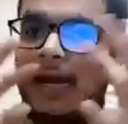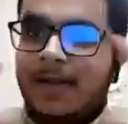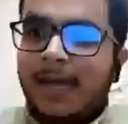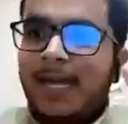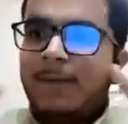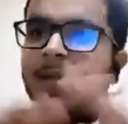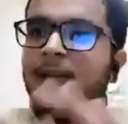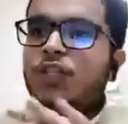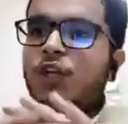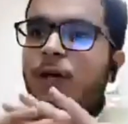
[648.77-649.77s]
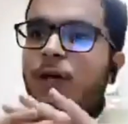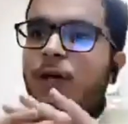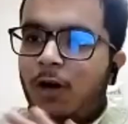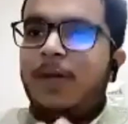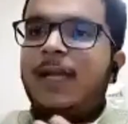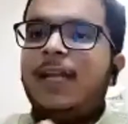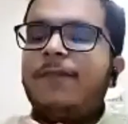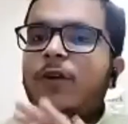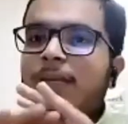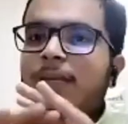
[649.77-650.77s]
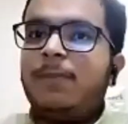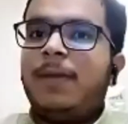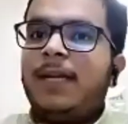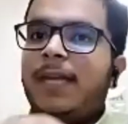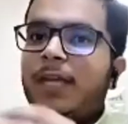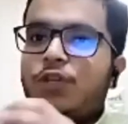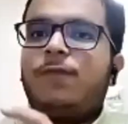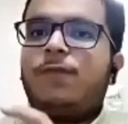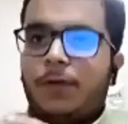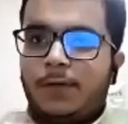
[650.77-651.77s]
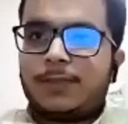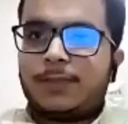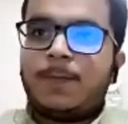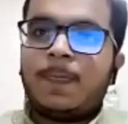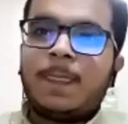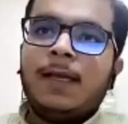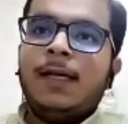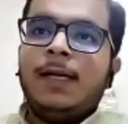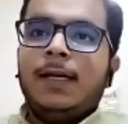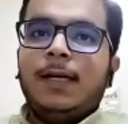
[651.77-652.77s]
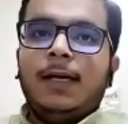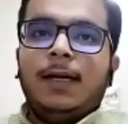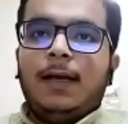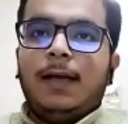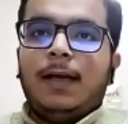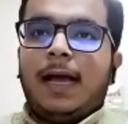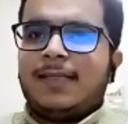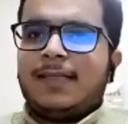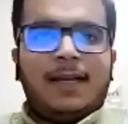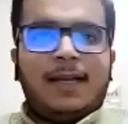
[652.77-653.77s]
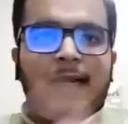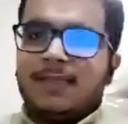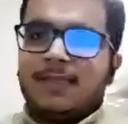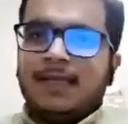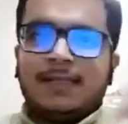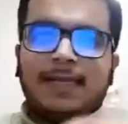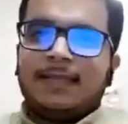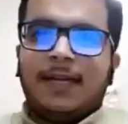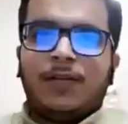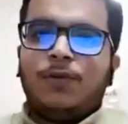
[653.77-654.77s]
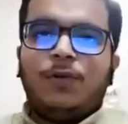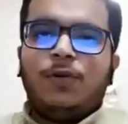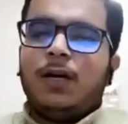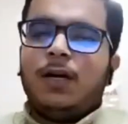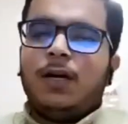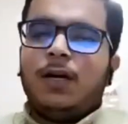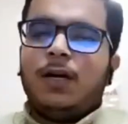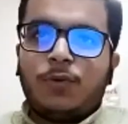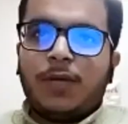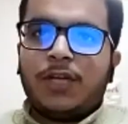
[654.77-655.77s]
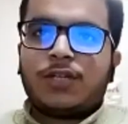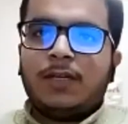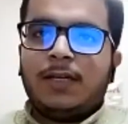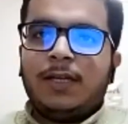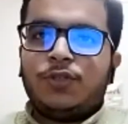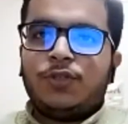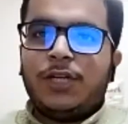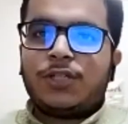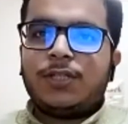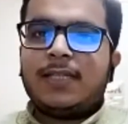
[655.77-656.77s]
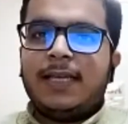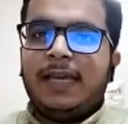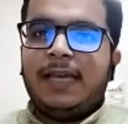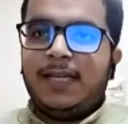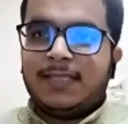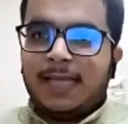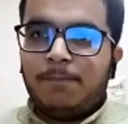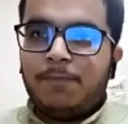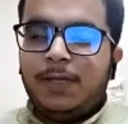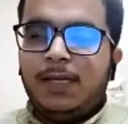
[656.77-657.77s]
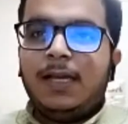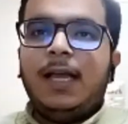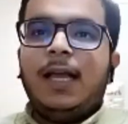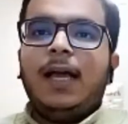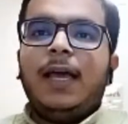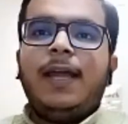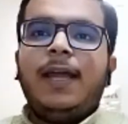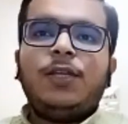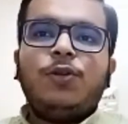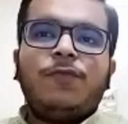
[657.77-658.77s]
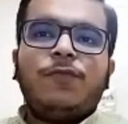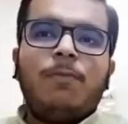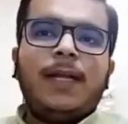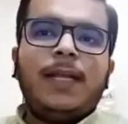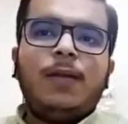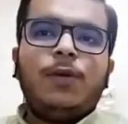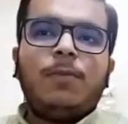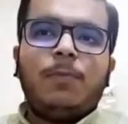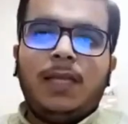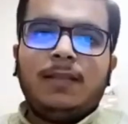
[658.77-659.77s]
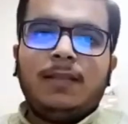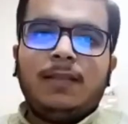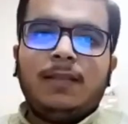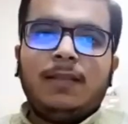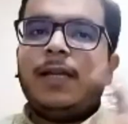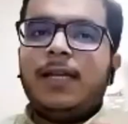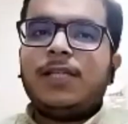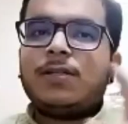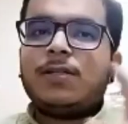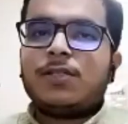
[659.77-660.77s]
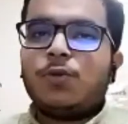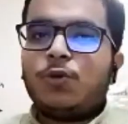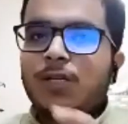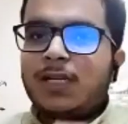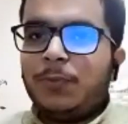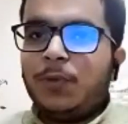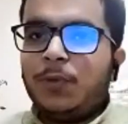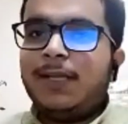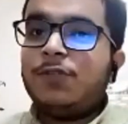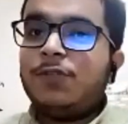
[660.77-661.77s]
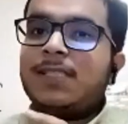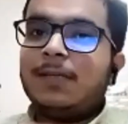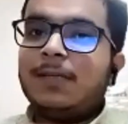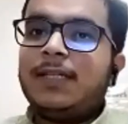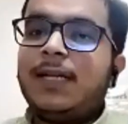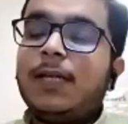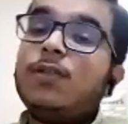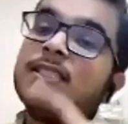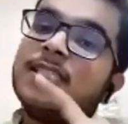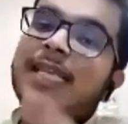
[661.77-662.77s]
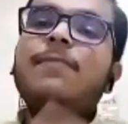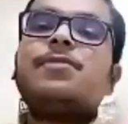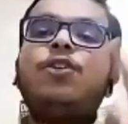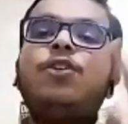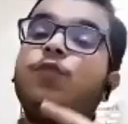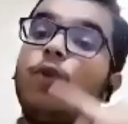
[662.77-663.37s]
an end by ensuring uniformity for the implementation of laws. And as I said that, climate justice negotiations, I gave an example. Here, the uniformity would mean that all religious and social communities will be subjected to the same set of